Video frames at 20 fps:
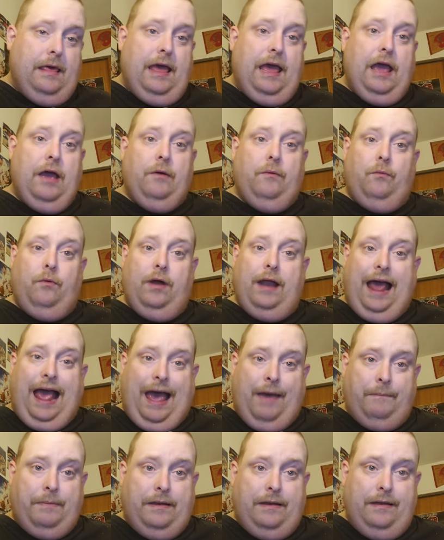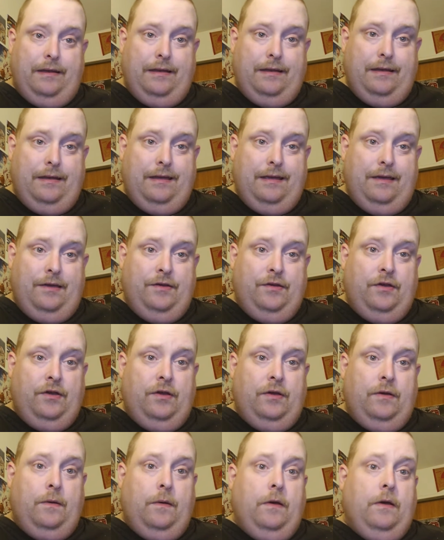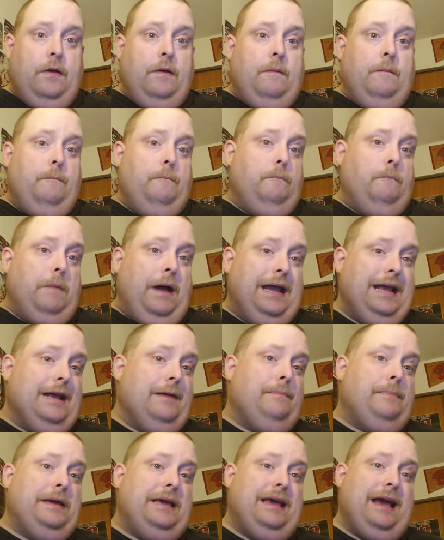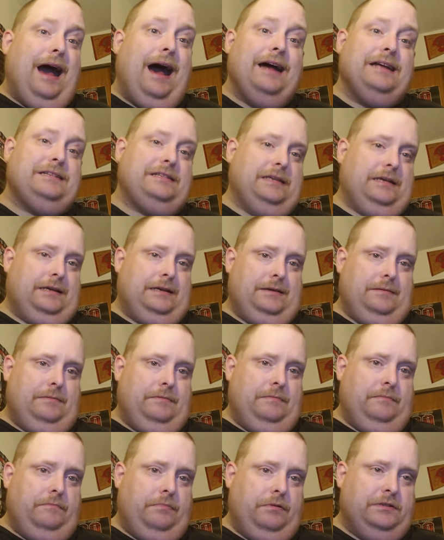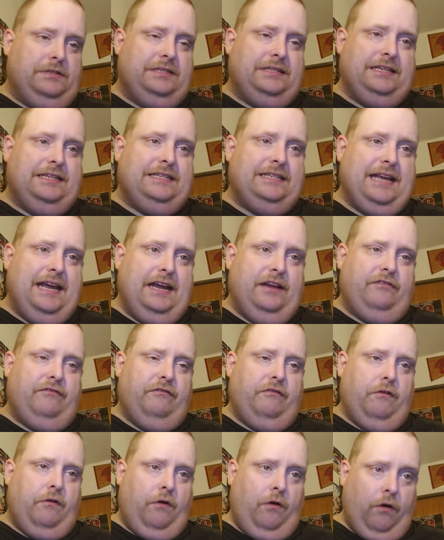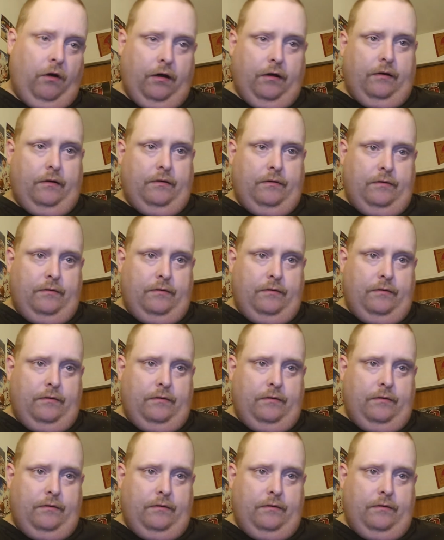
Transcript: and what happened? Mike Piazza puts the stake through their heart